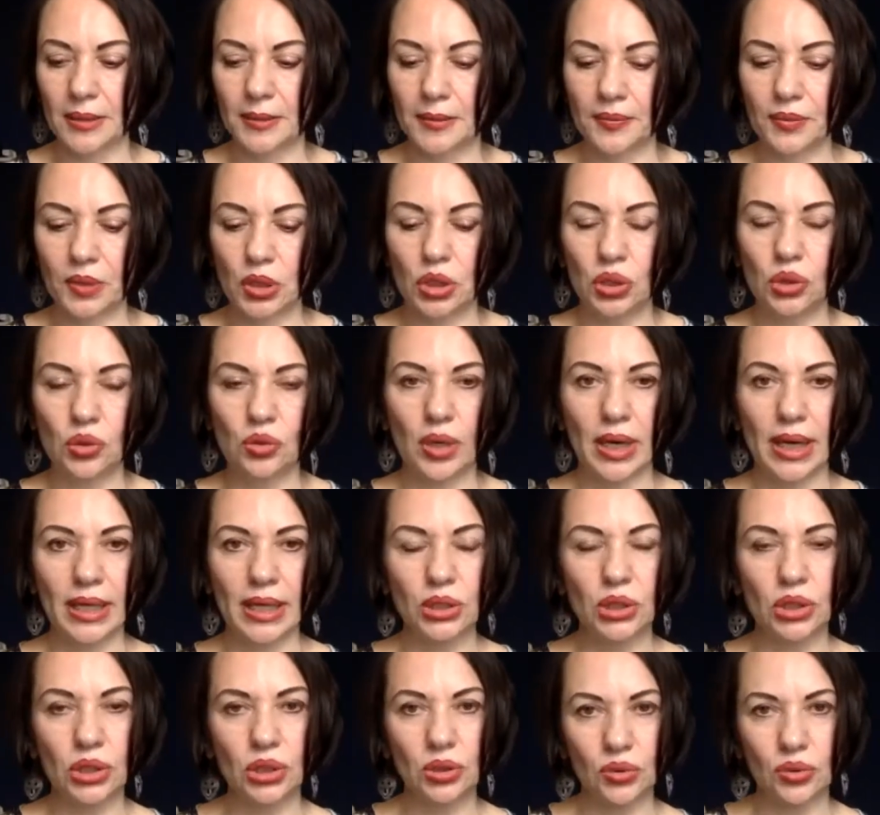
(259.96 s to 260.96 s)
You
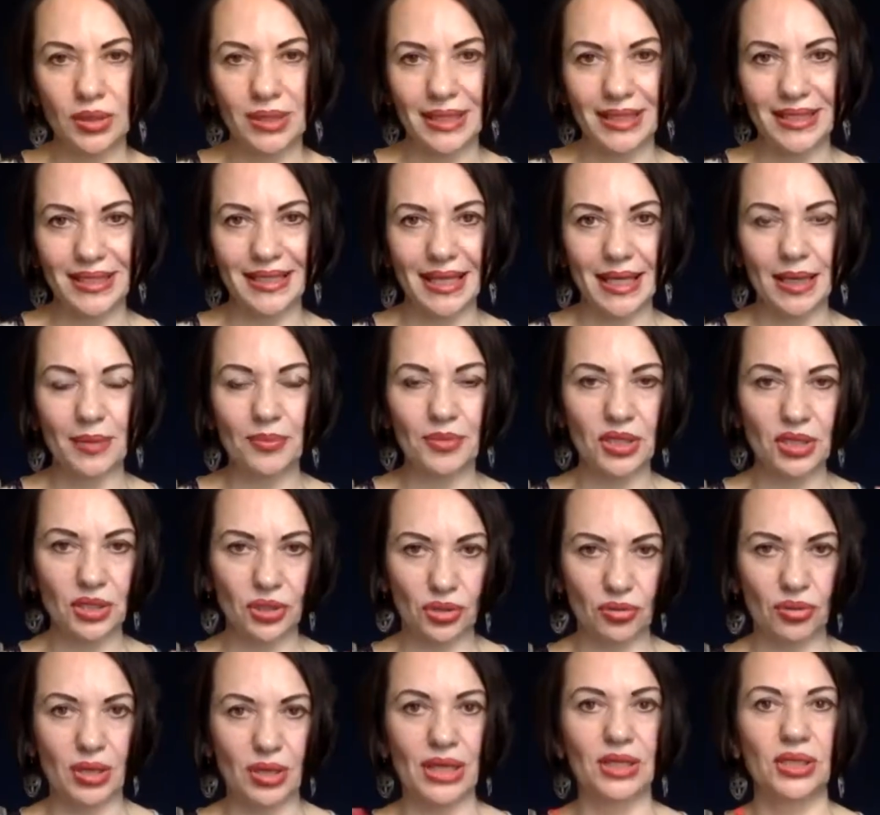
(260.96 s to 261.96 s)
can use the same
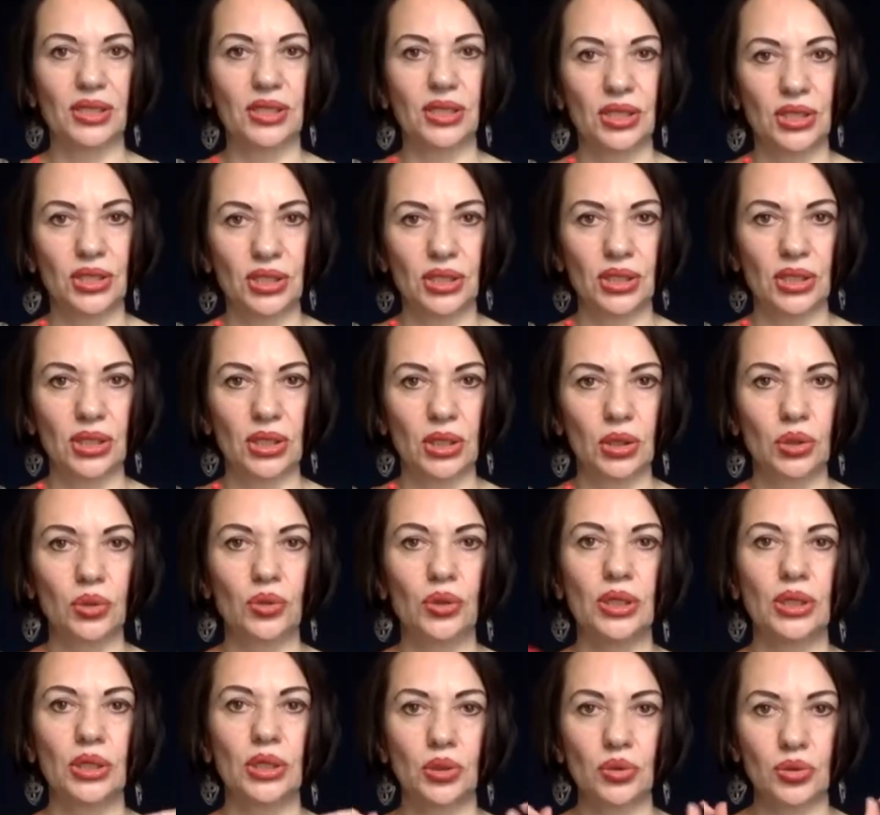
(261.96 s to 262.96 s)
strategy, you
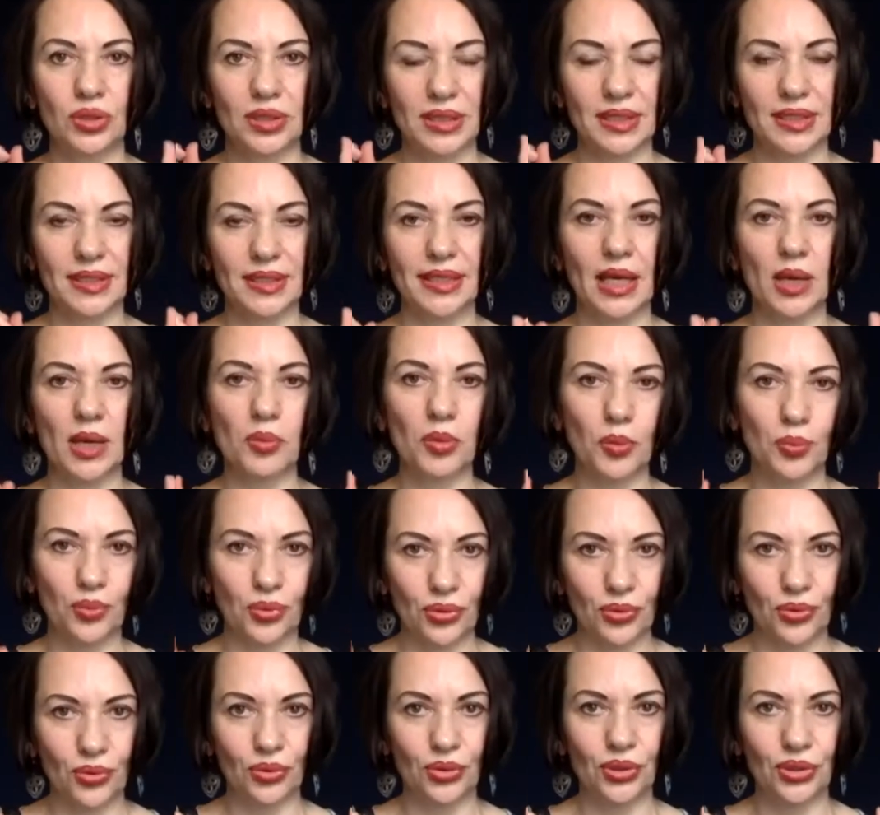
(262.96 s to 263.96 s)
can use the same
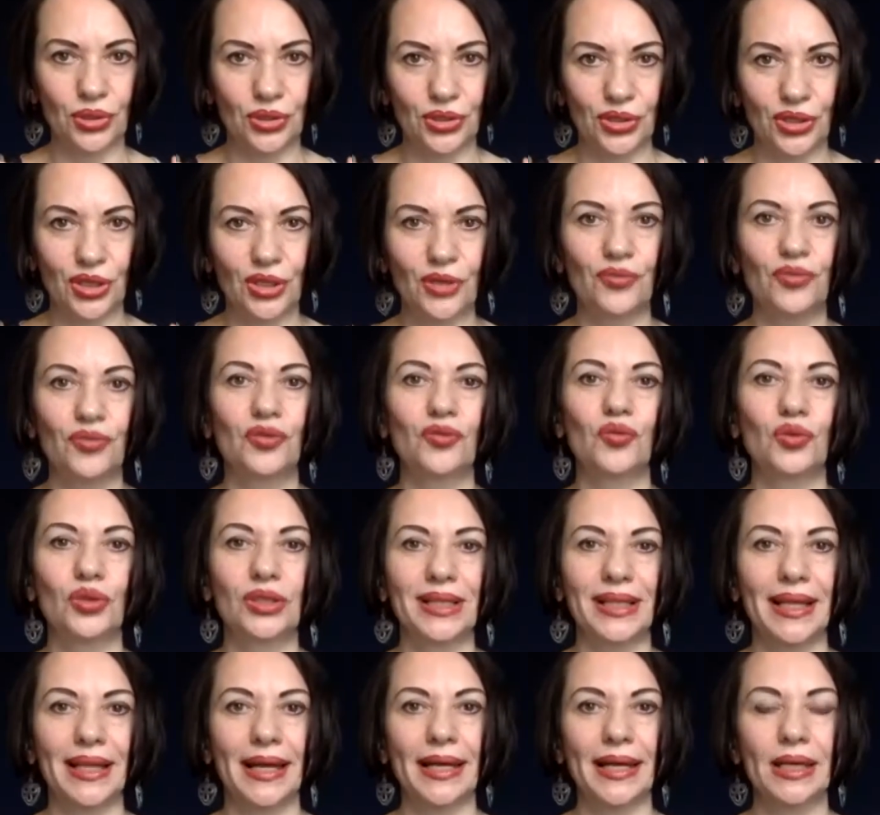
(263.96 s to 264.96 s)
approach if you would
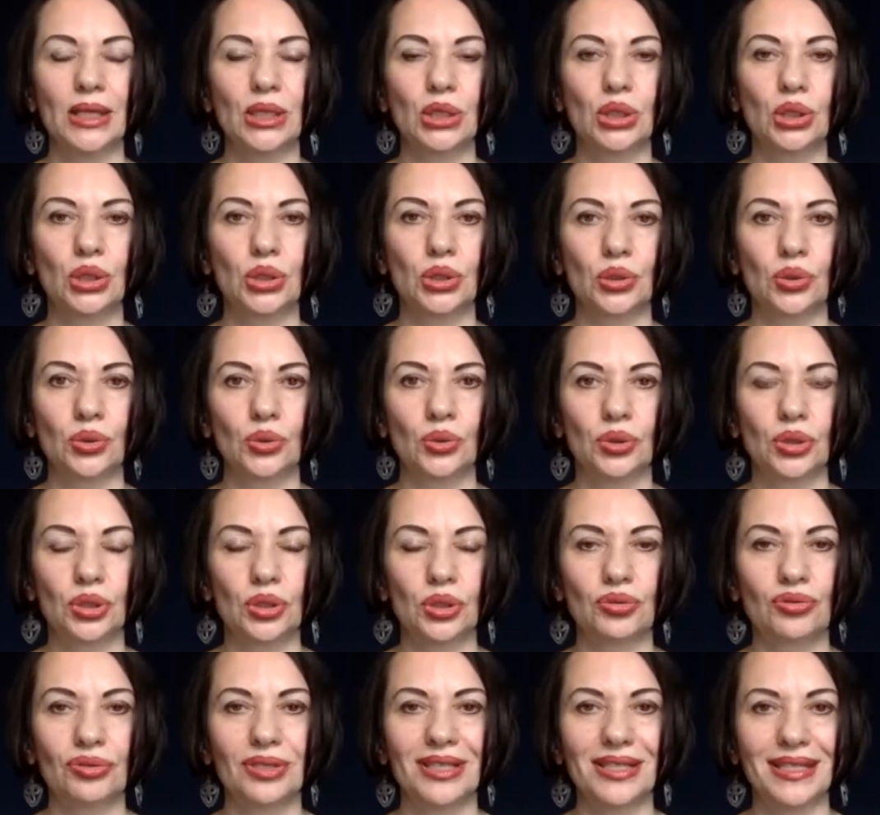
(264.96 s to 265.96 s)
like to
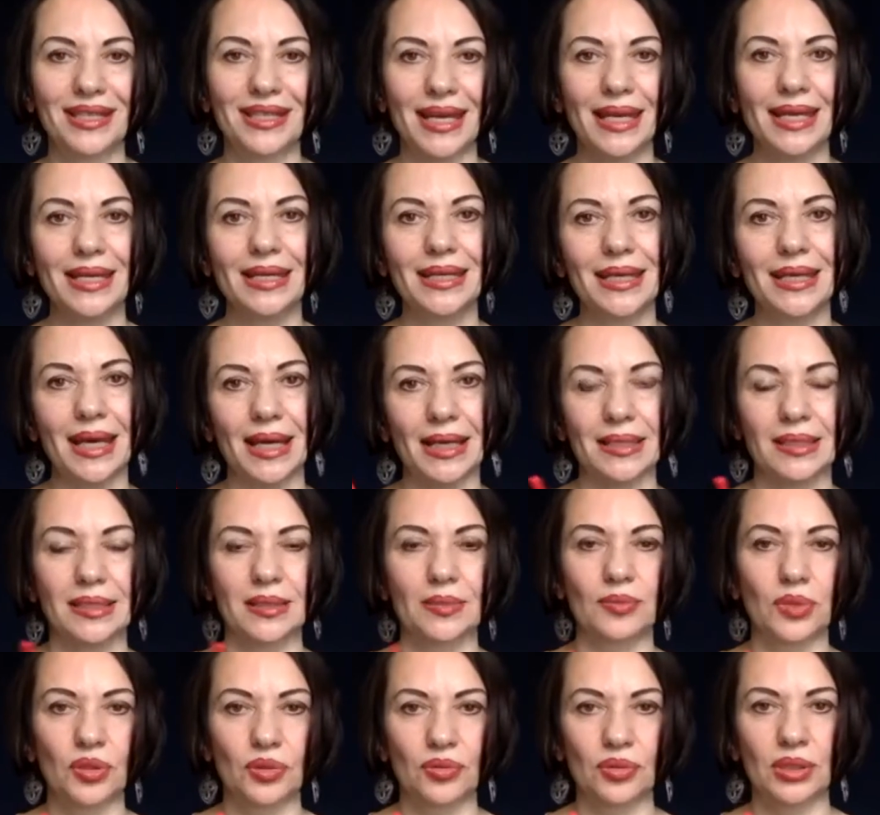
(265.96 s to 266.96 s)
treat any other
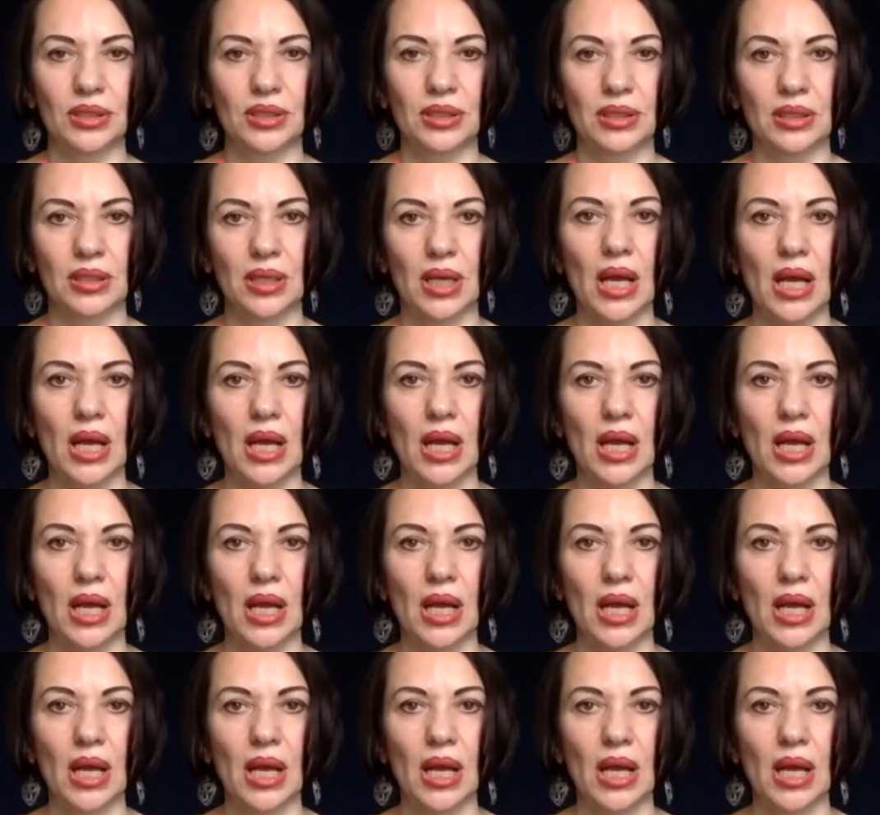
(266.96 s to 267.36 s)
meridian.